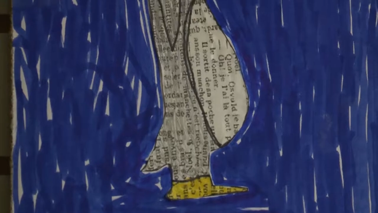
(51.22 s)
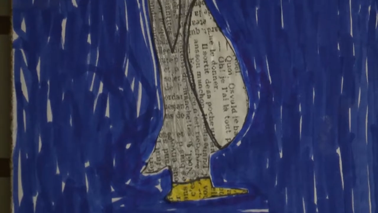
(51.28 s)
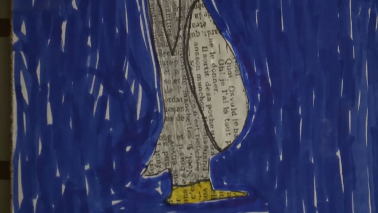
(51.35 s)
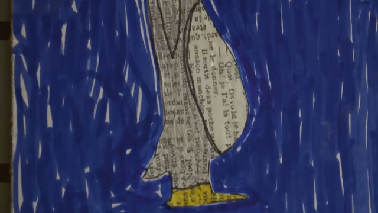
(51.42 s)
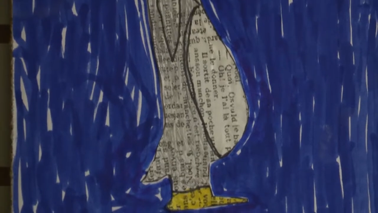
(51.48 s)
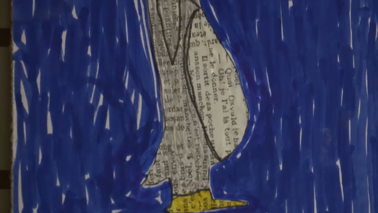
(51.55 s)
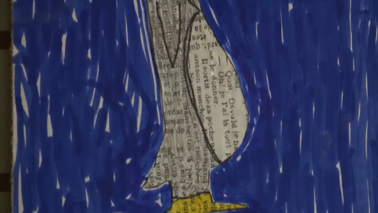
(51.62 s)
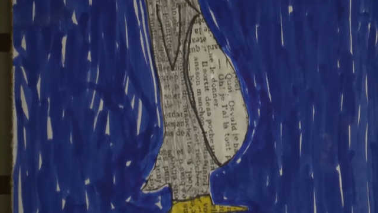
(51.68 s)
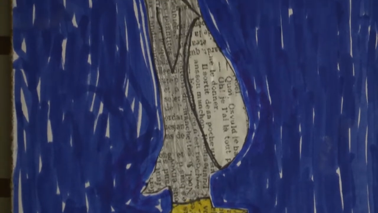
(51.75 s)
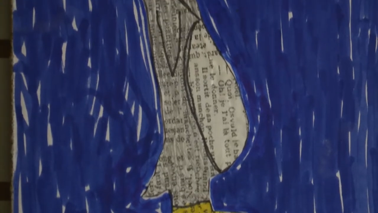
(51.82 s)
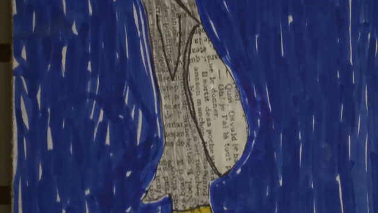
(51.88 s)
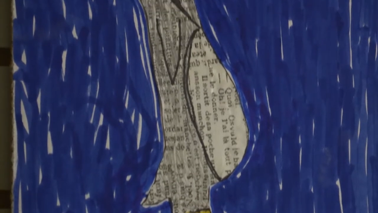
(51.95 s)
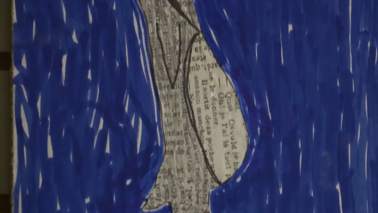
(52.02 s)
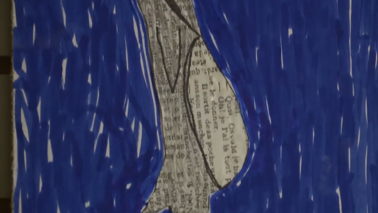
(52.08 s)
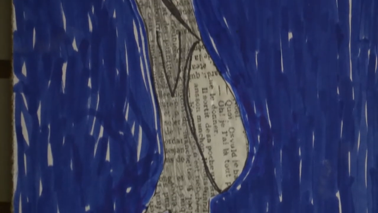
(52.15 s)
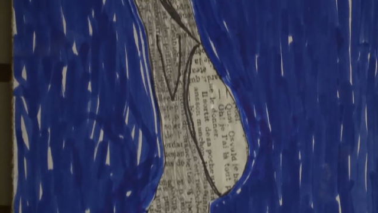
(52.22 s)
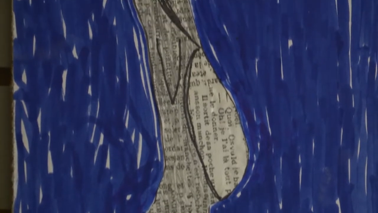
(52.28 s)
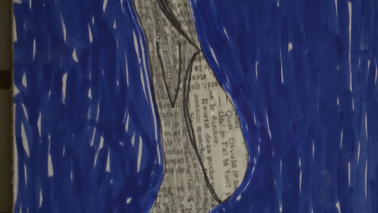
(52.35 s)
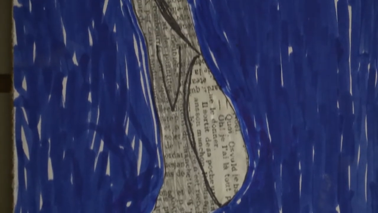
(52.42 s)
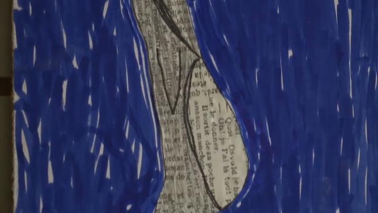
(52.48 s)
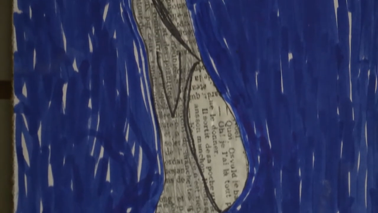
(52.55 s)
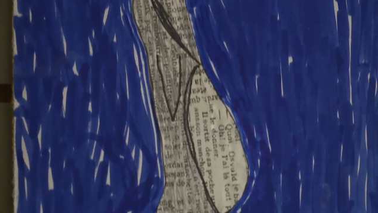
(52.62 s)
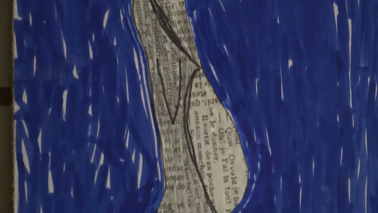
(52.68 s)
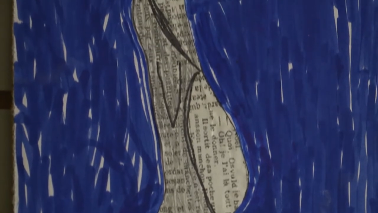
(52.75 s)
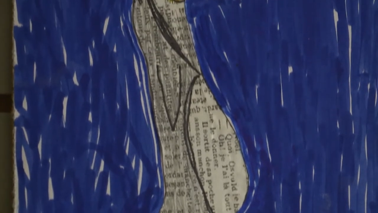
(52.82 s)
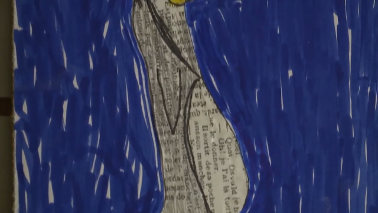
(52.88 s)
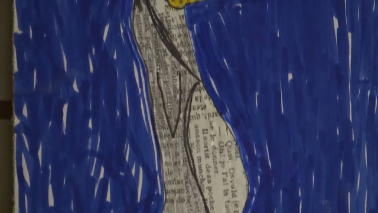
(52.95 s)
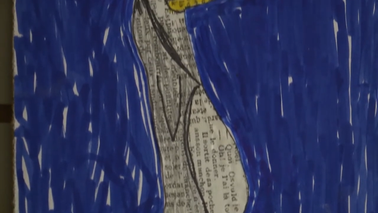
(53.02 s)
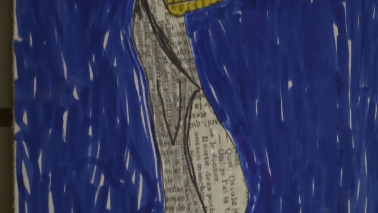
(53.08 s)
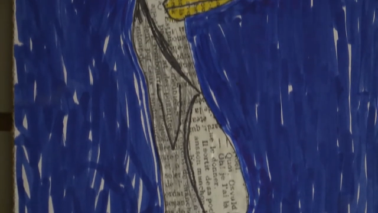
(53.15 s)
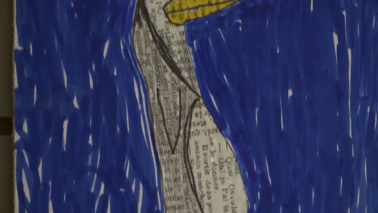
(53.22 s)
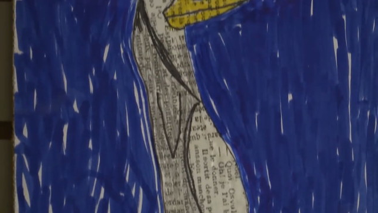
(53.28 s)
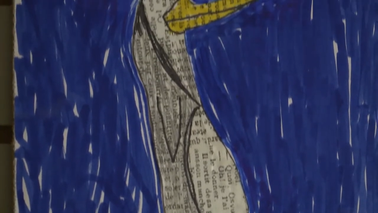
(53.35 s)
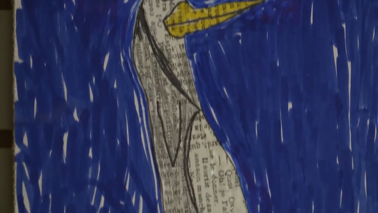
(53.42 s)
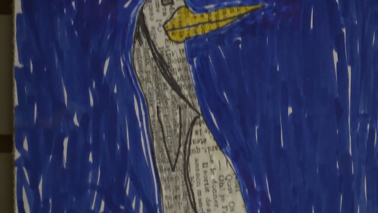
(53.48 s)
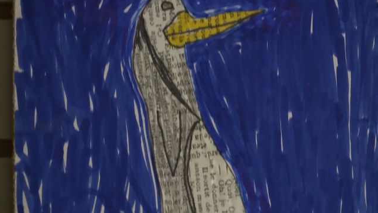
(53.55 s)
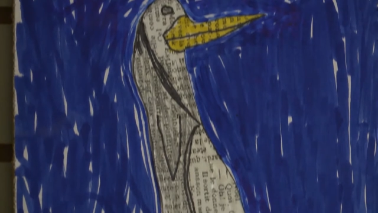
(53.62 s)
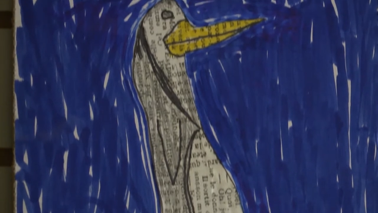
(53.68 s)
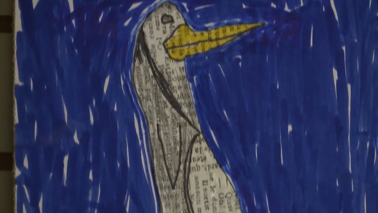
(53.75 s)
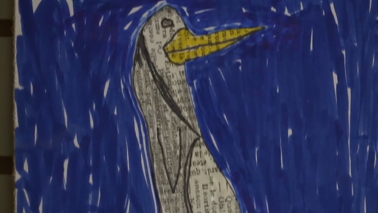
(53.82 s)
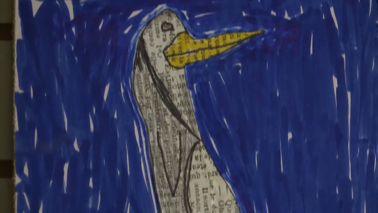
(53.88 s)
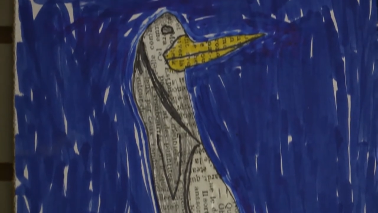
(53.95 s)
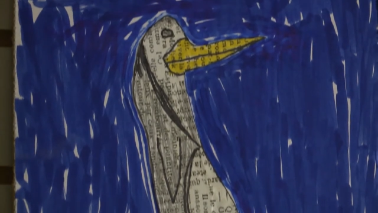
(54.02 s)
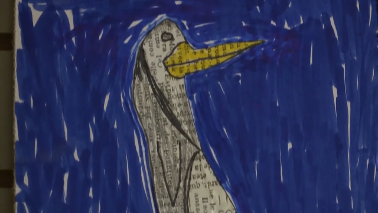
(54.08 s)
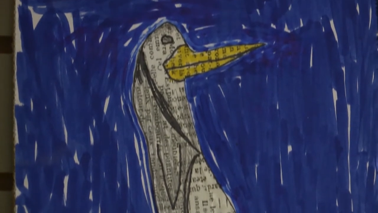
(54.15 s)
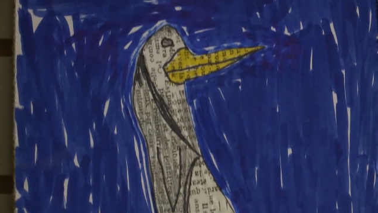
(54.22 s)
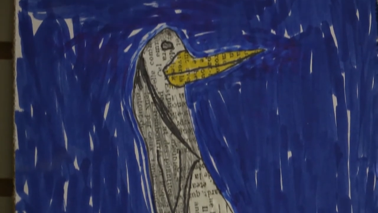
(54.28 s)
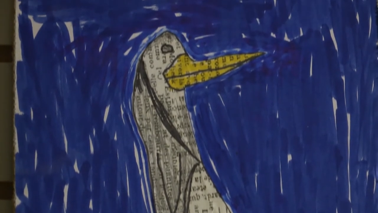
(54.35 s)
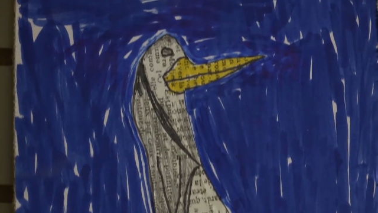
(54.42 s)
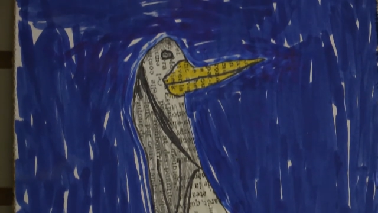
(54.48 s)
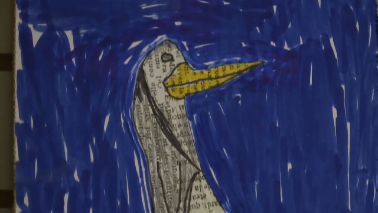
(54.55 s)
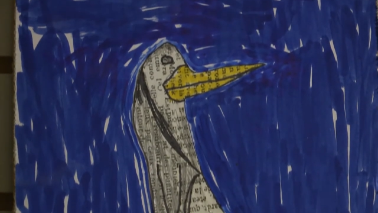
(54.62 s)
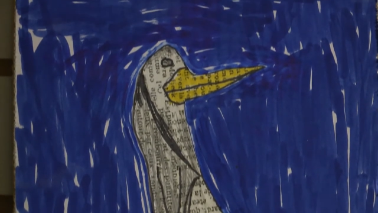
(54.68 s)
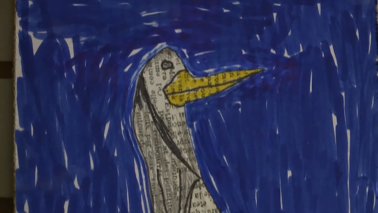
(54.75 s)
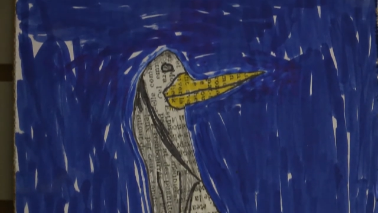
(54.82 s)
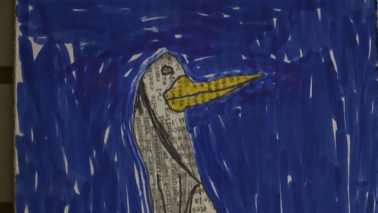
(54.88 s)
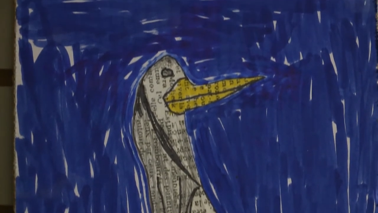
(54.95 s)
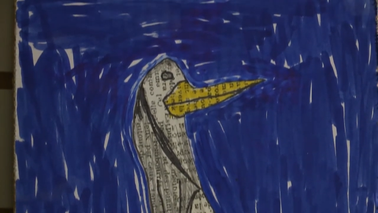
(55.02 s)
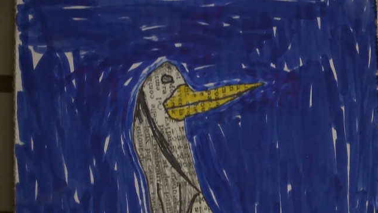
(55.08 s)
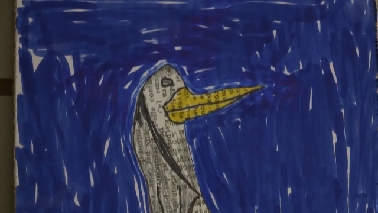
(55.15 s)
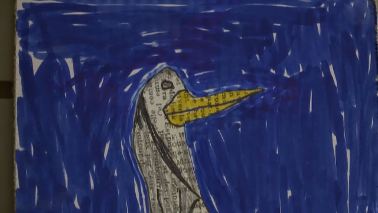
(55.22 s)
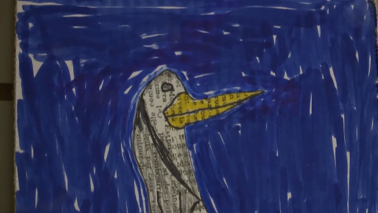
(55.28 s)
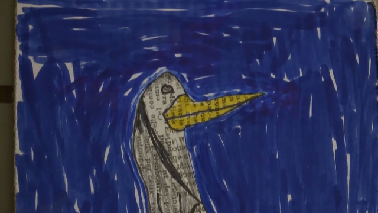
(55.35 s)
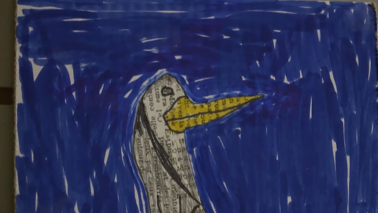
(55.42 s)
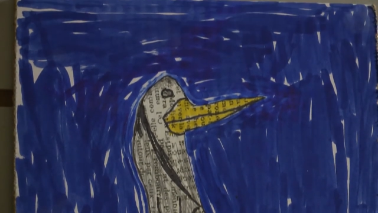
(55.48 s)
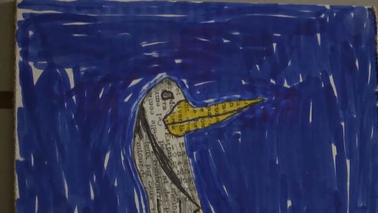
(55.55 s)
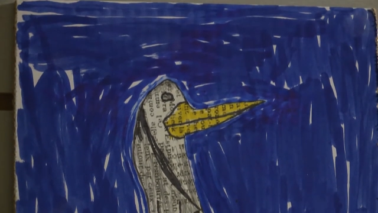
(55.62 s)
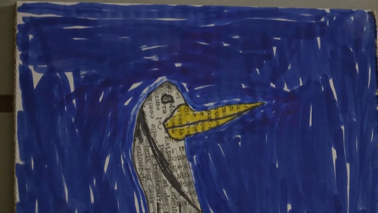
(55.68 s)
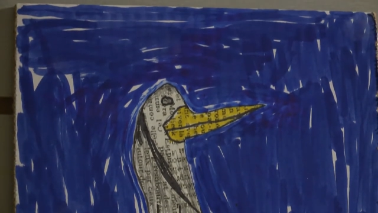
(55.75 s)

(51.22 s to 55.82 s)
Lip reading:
No face is visible, so there are no lips to read.